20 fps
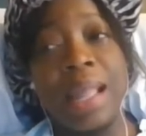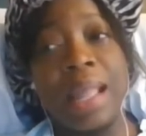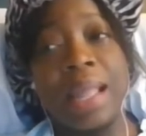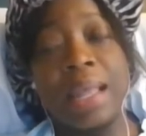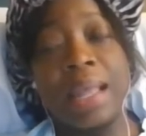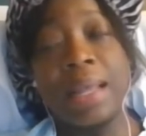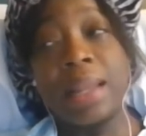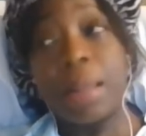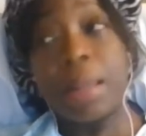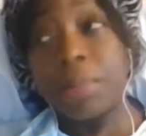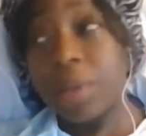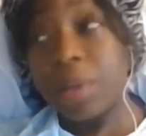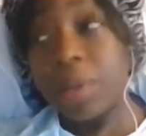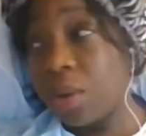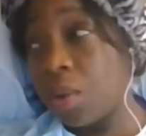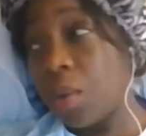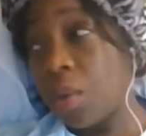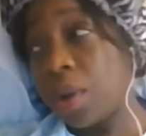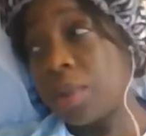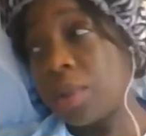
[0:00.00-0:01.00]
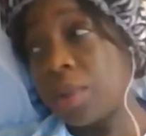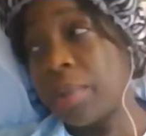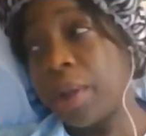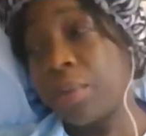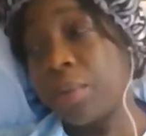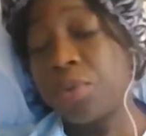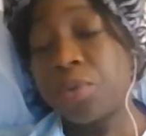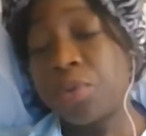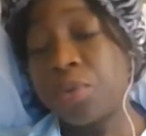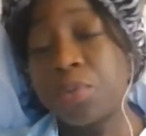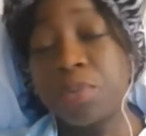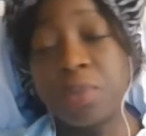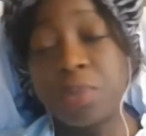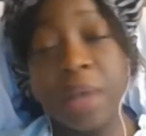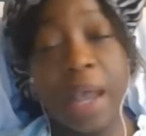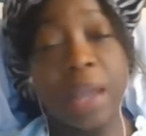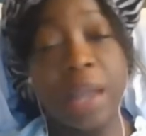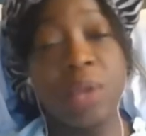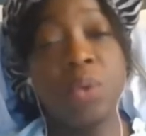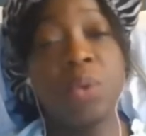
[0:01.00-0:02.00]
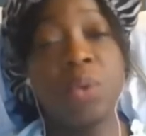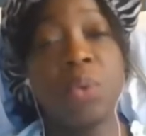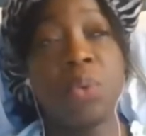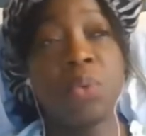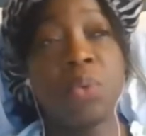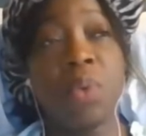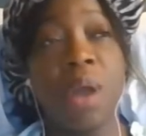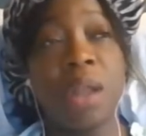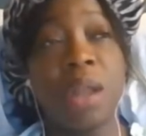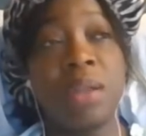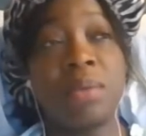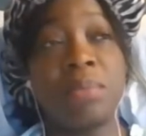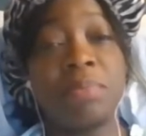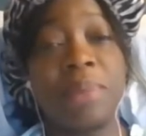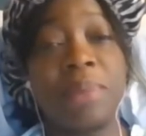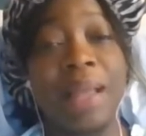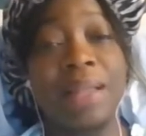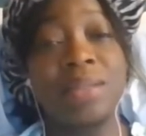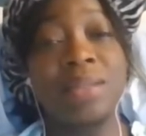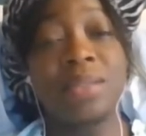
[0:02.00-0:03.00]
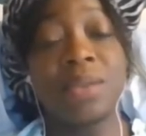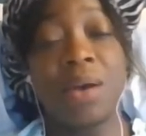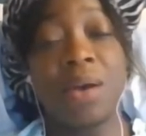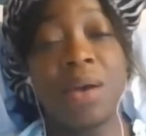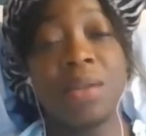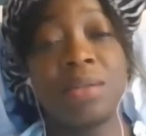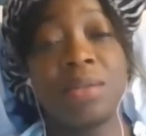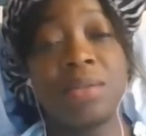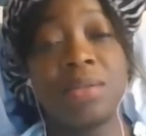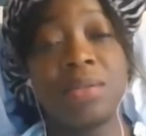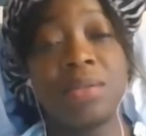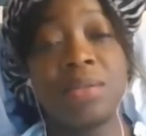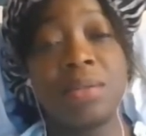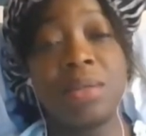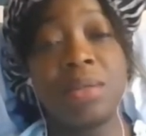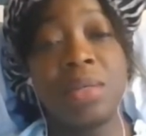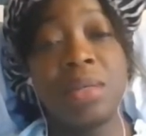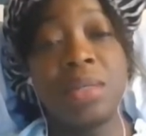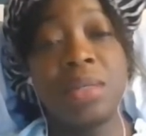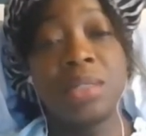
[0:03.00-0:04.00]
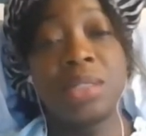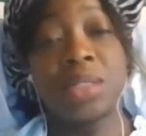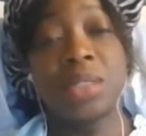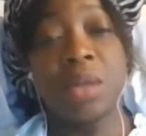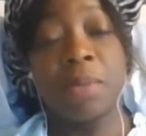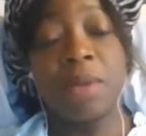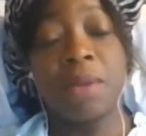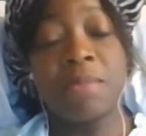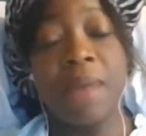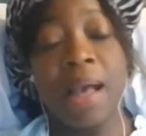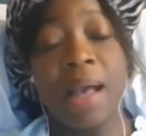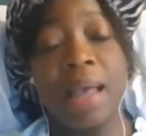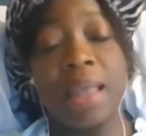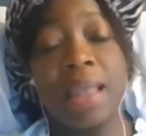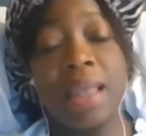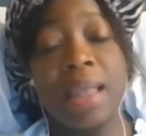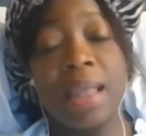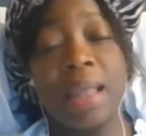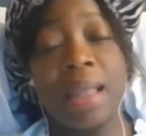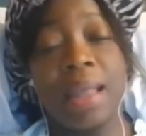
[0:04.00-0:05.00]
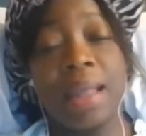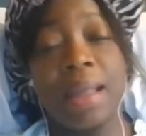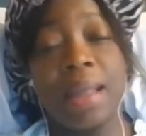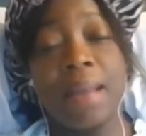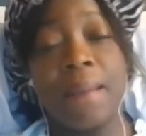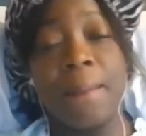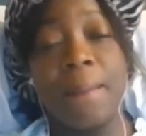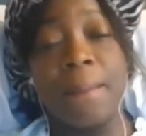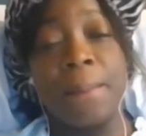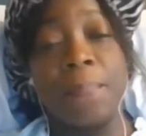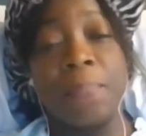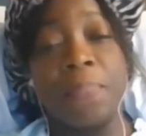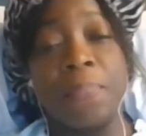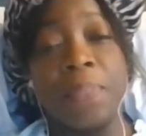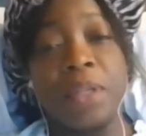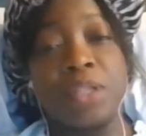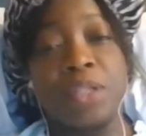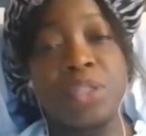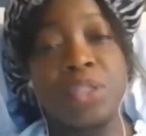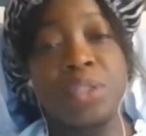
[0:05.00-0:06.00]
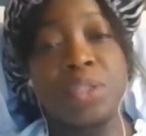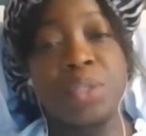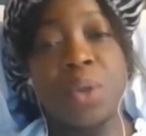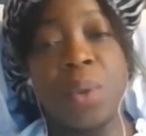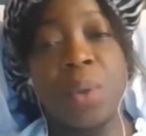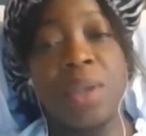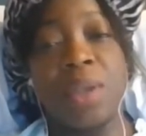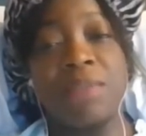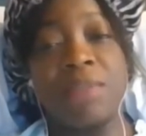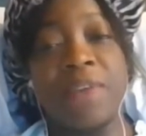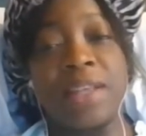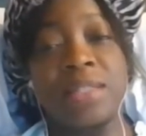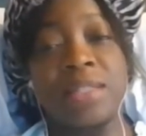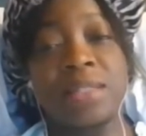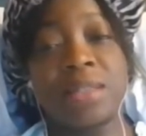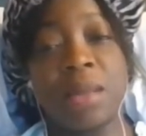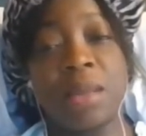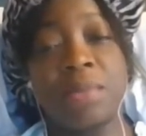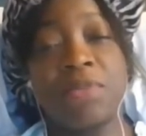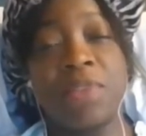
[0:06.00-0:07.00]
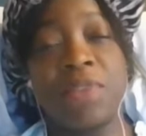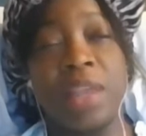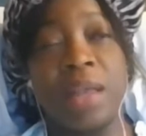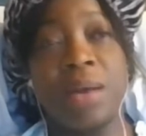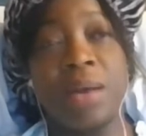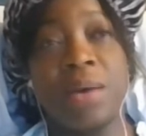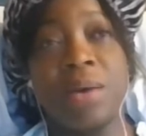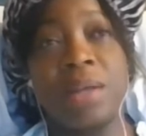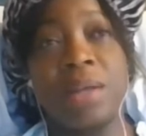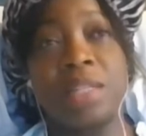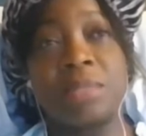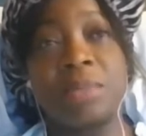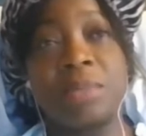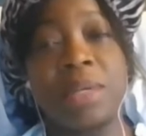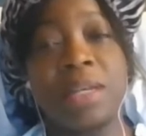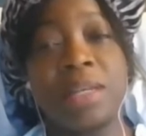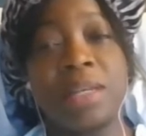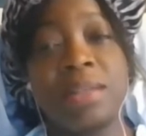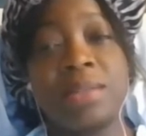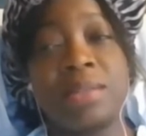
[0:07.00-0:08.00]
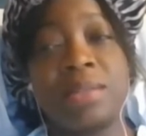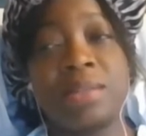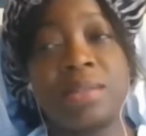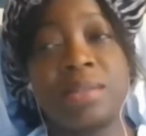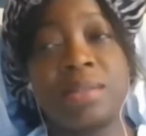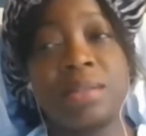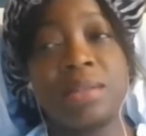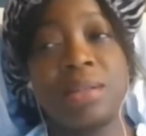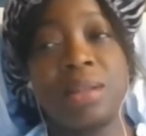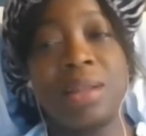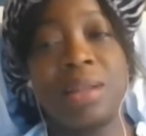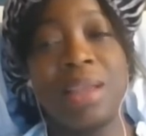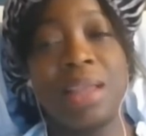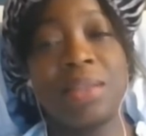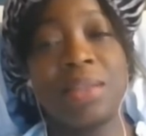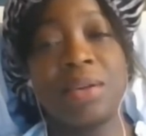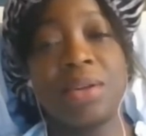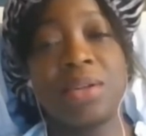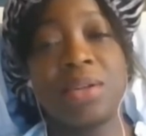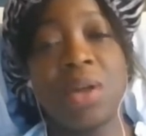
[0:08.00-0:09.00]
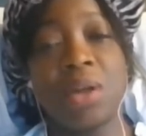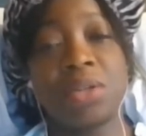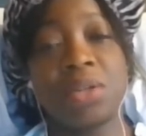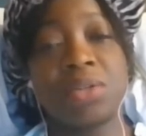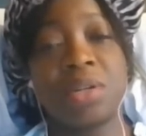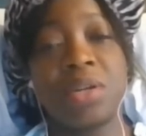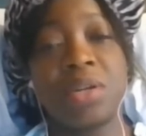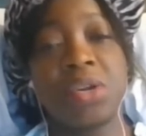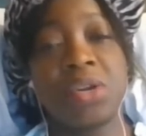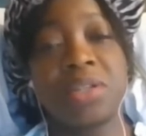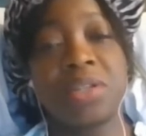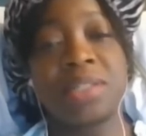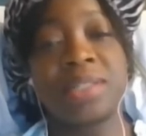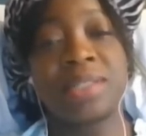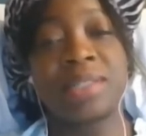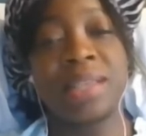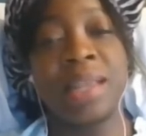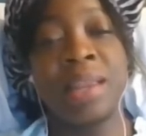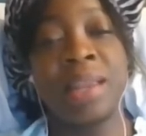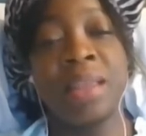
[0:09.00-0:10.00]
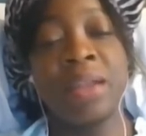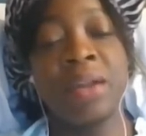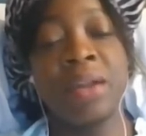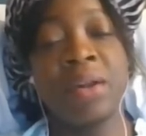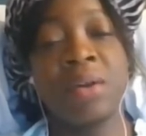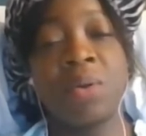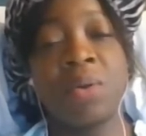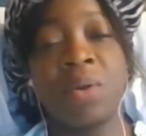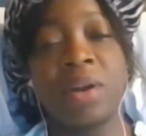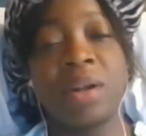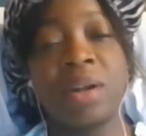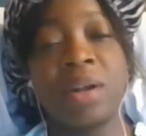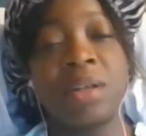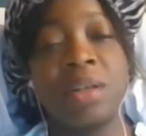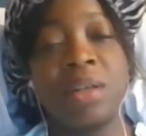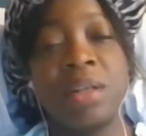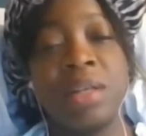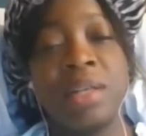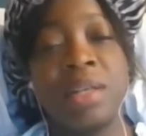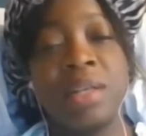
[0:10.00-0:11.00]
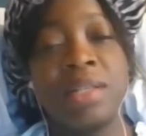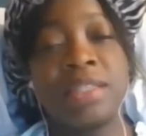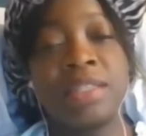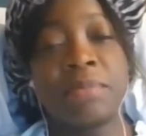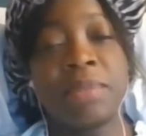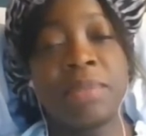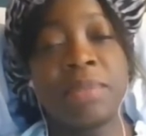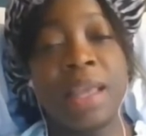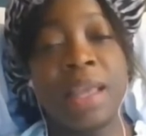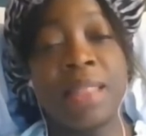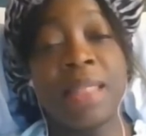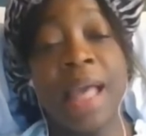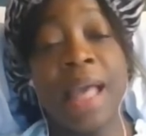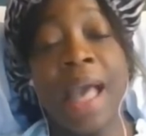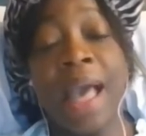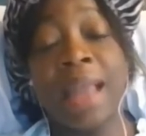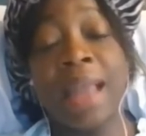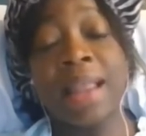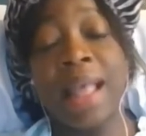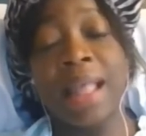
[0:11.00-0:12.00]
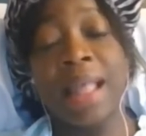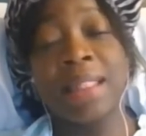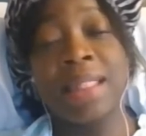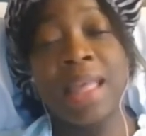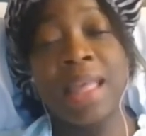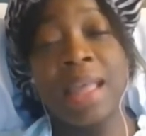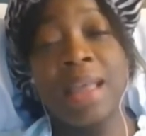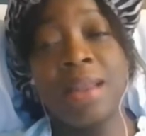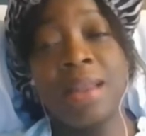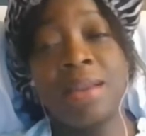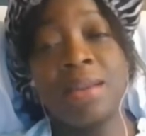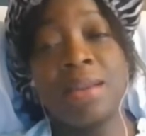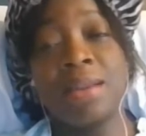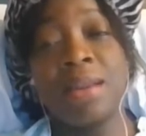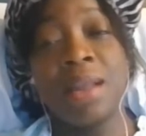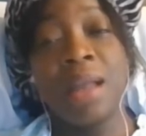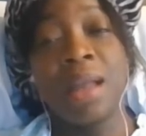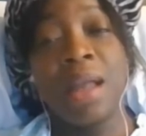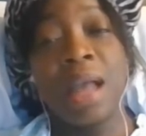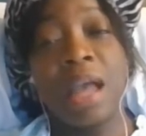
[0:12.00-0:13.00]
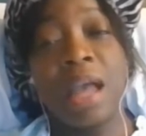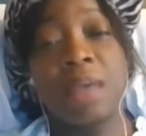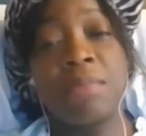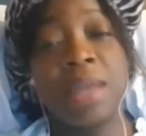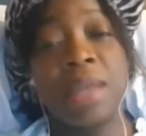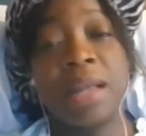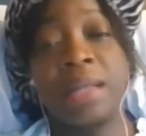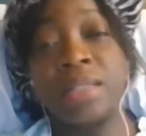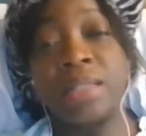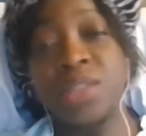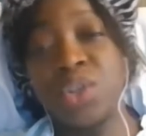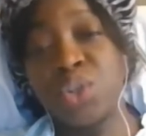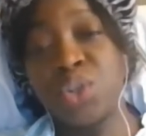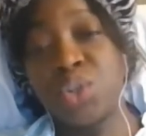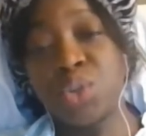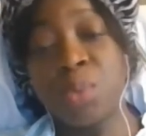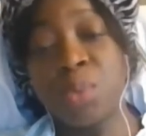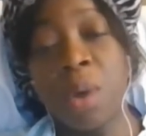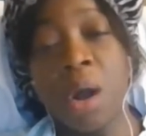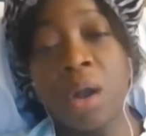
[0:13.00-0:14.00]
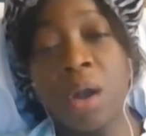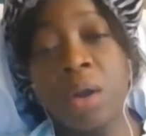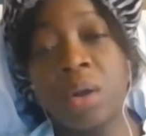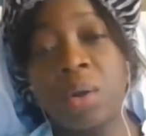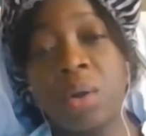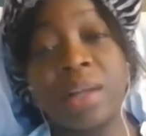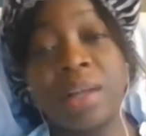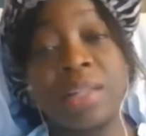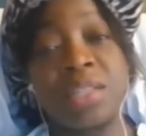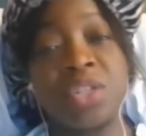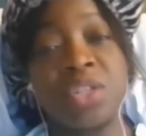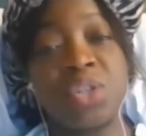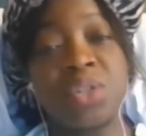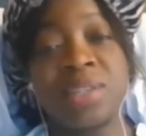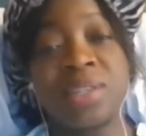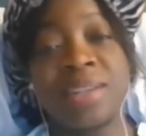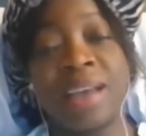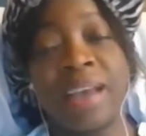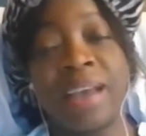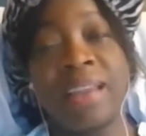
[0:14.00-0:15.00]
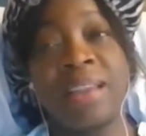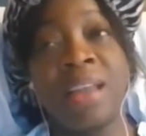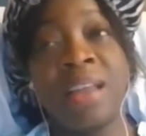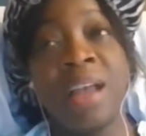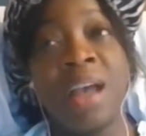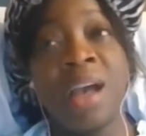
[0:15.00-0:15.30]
and I'm the only one in my room. I know Ron plans on stopping by. So if I stop the video, it's because either a doctor or a nurse is in here or something like that. And then I may continue tomorrow or continue tonight.